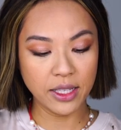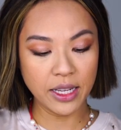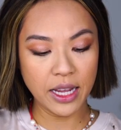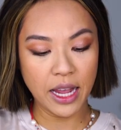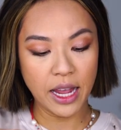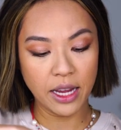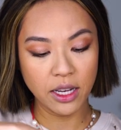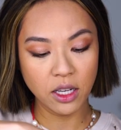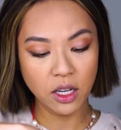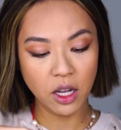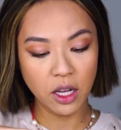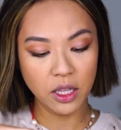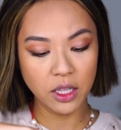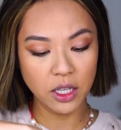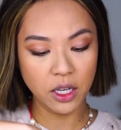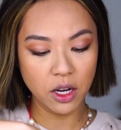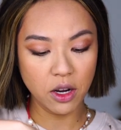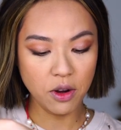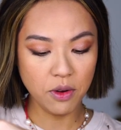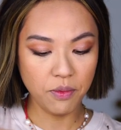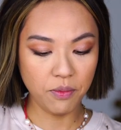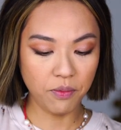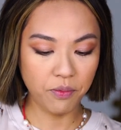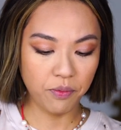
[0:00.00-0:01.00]
tan
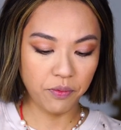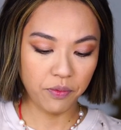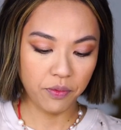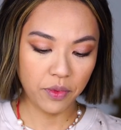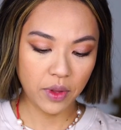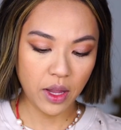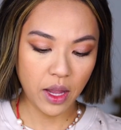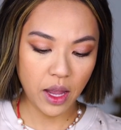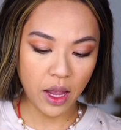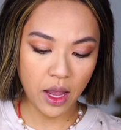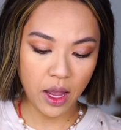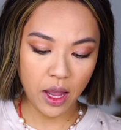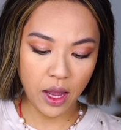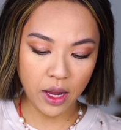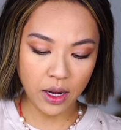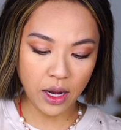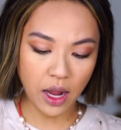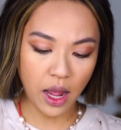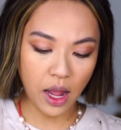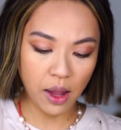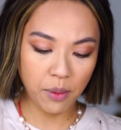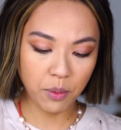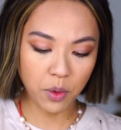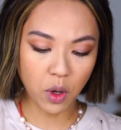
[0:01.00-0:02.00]
color and
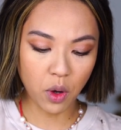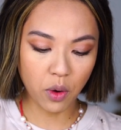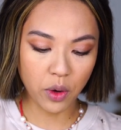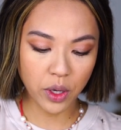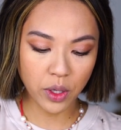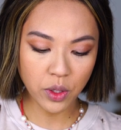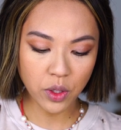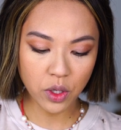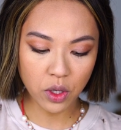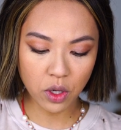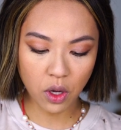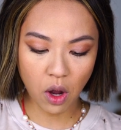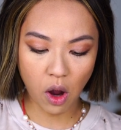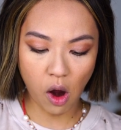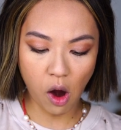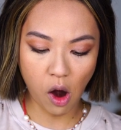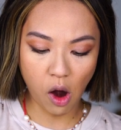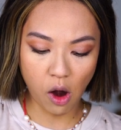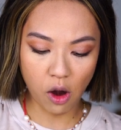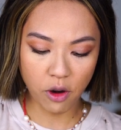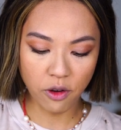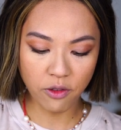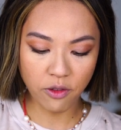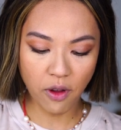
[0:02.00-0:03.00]
I'm going to
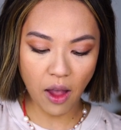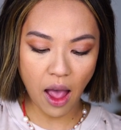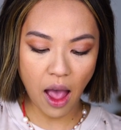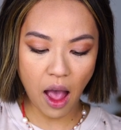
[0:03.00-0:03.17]
carve